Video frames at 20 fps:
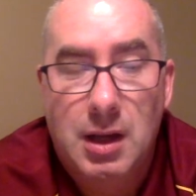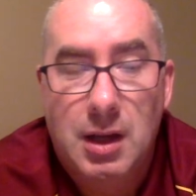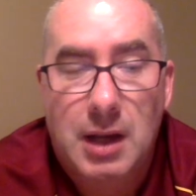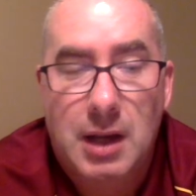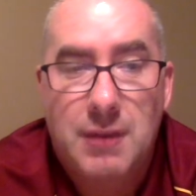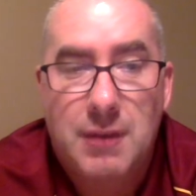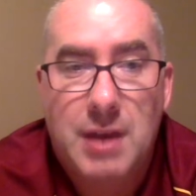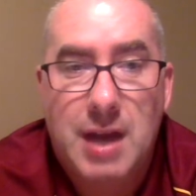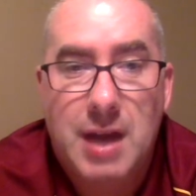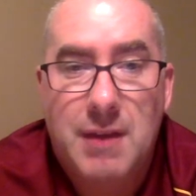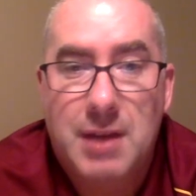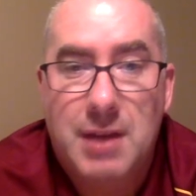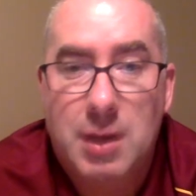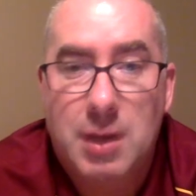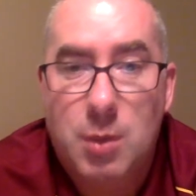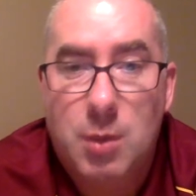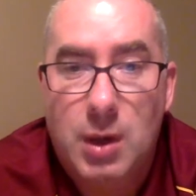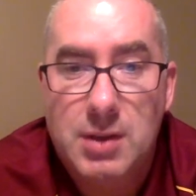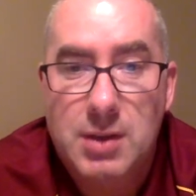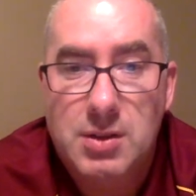If you have any
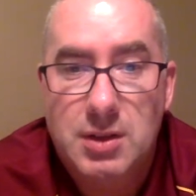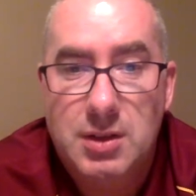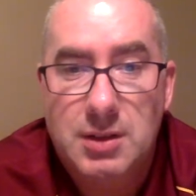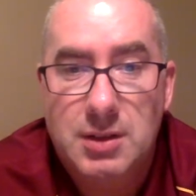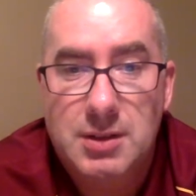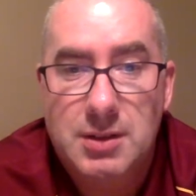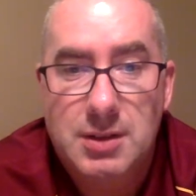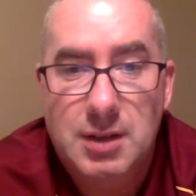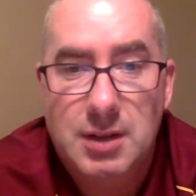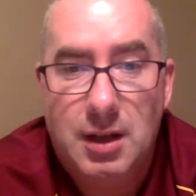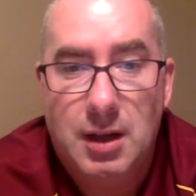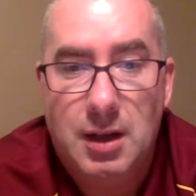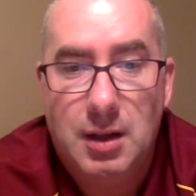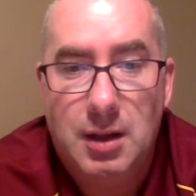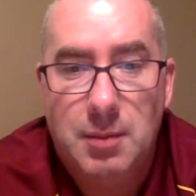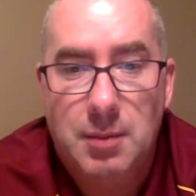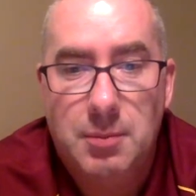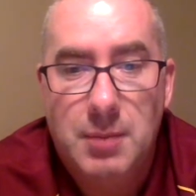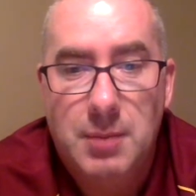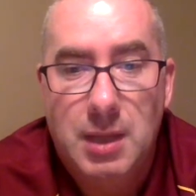questions,
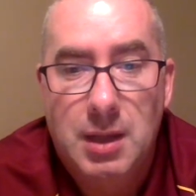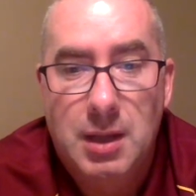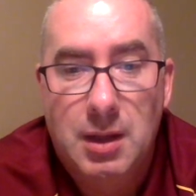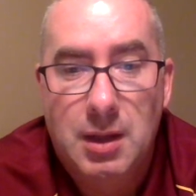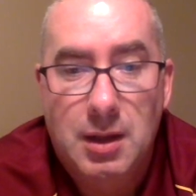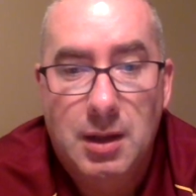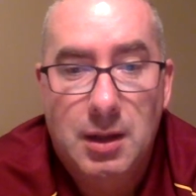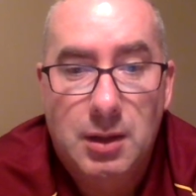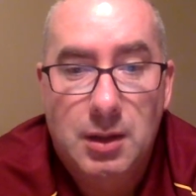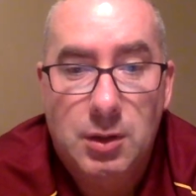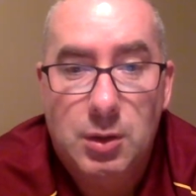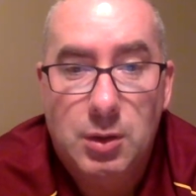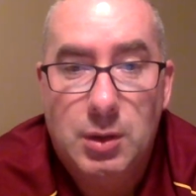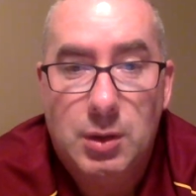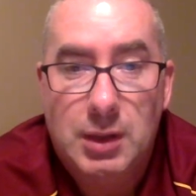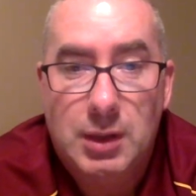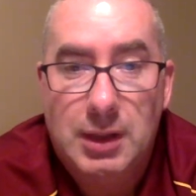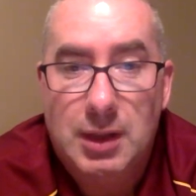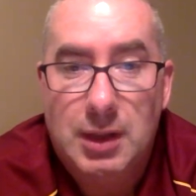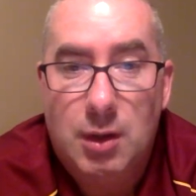you
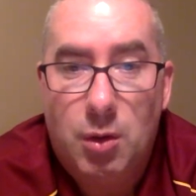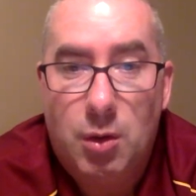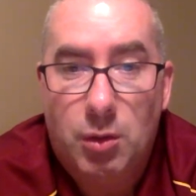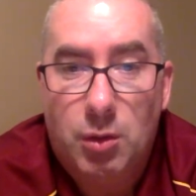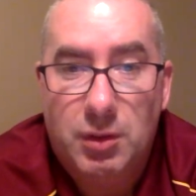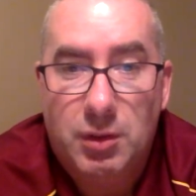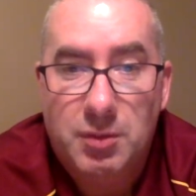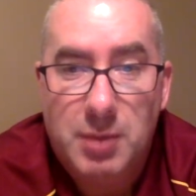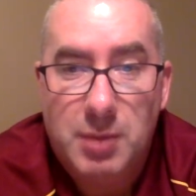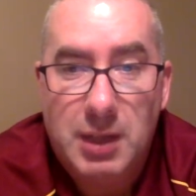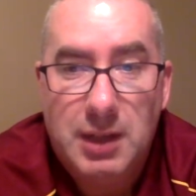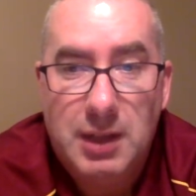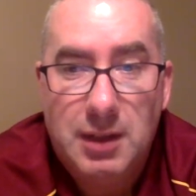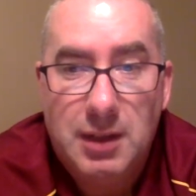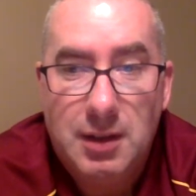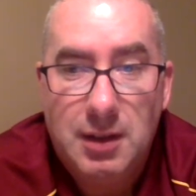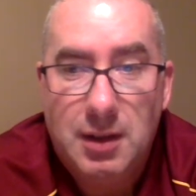can get a hold of me.